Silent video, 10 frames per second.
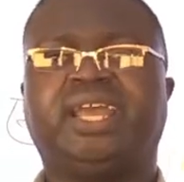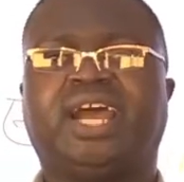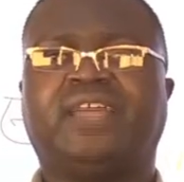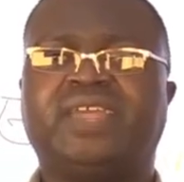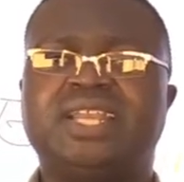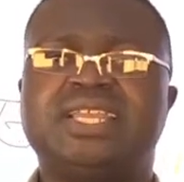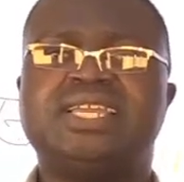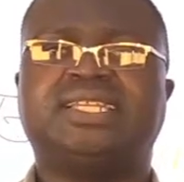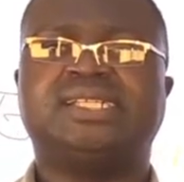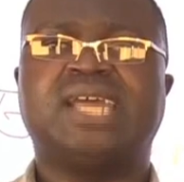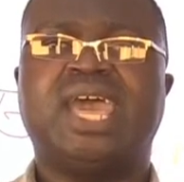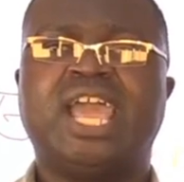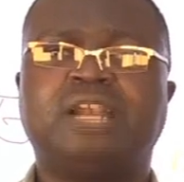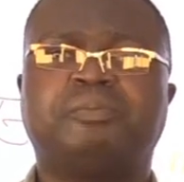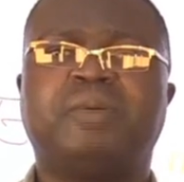And then it is
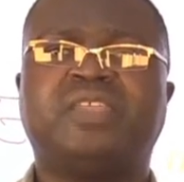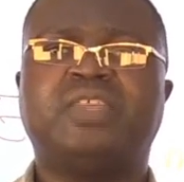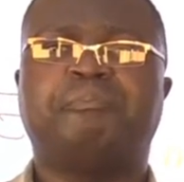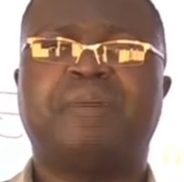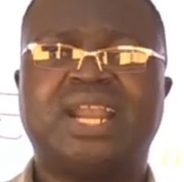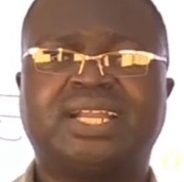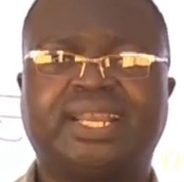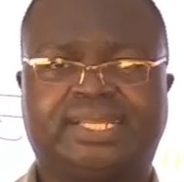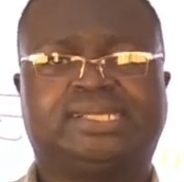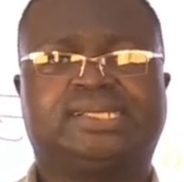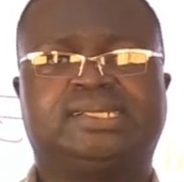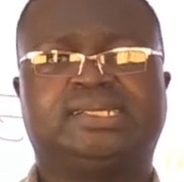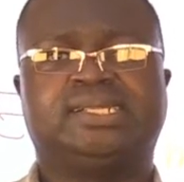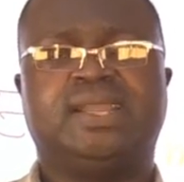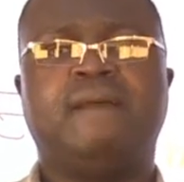helped by the pancreas.
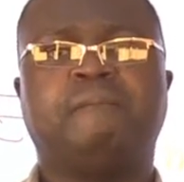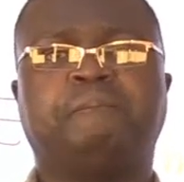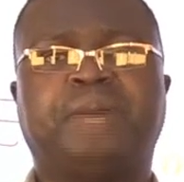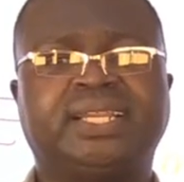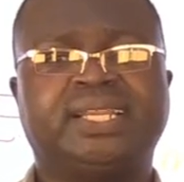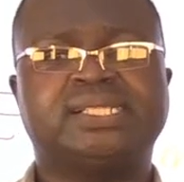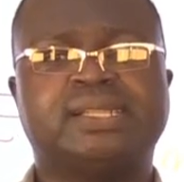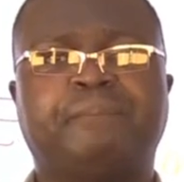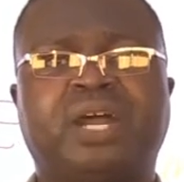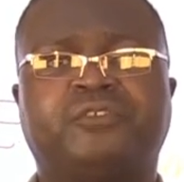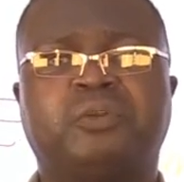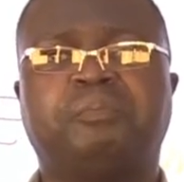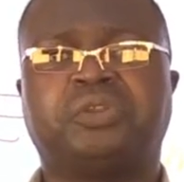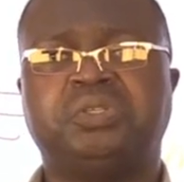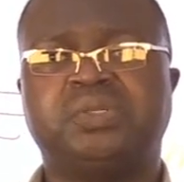Pancreas, apart from
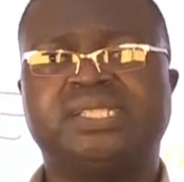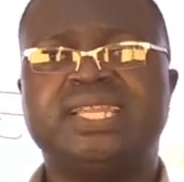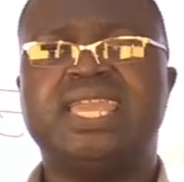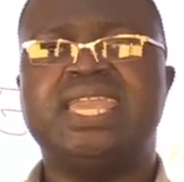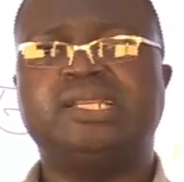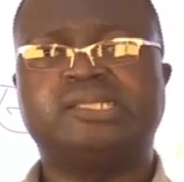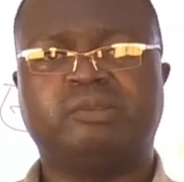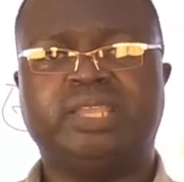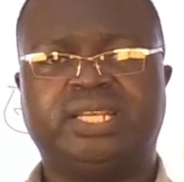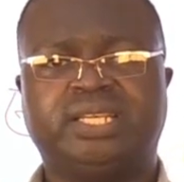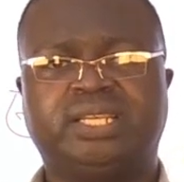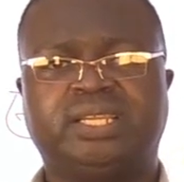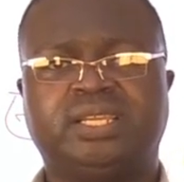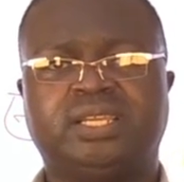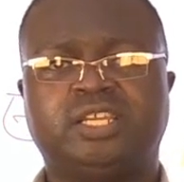producing insulin
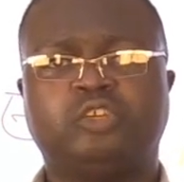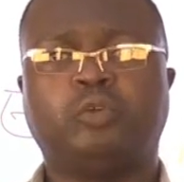to